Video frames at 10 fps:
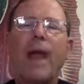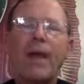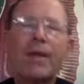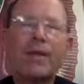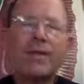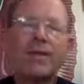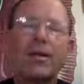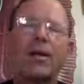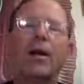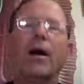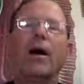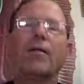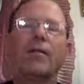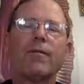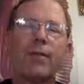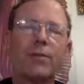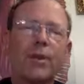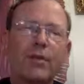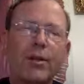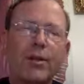parents of the
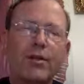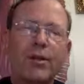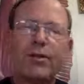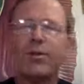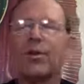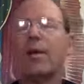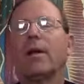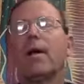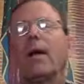First Communion children